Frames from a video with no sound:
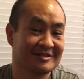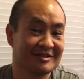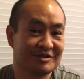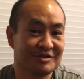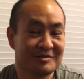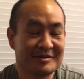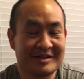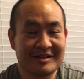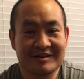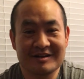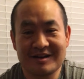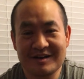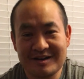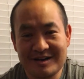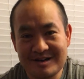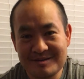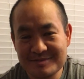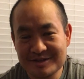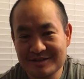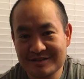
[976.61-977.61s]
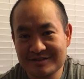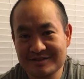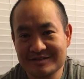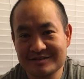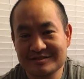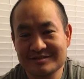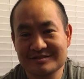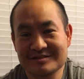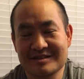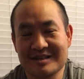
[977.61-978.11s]
They're doing
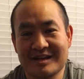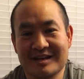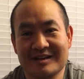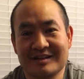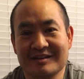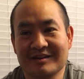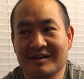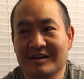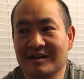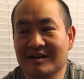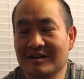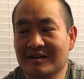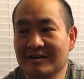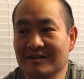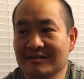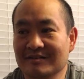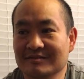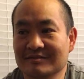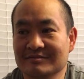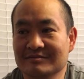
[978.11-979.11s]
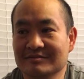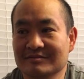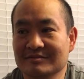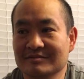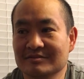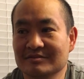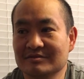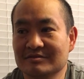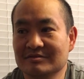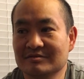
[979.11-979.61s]
e-commerce, they are
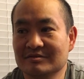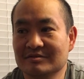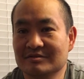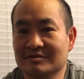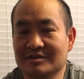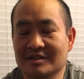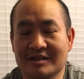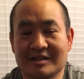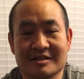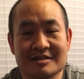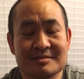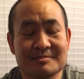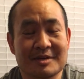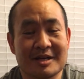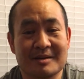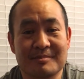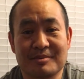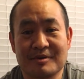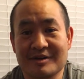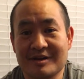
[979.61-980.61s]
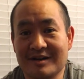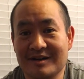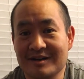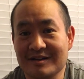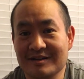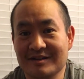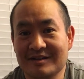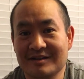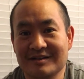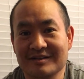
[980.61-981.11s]
selling some kind of
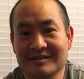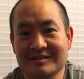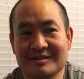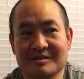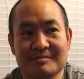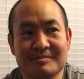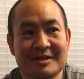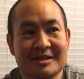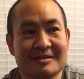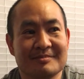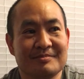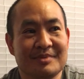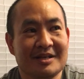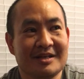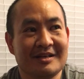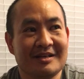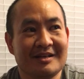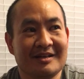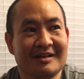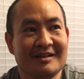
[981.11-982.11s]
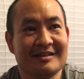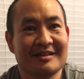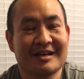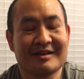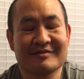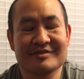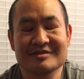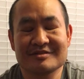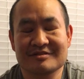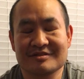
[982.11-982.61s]
product, they're B2B, they
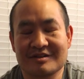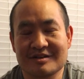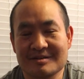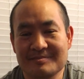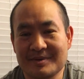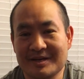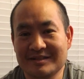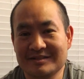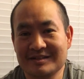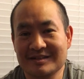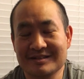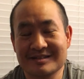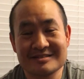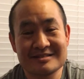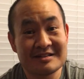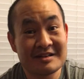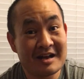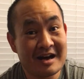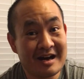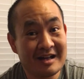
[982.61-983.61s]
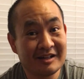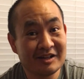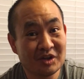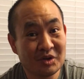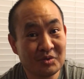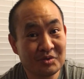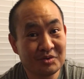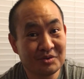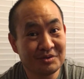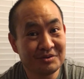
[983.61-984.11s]
have a startup idea that's not
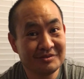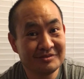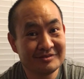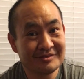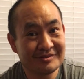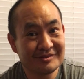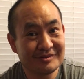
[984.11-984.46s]
local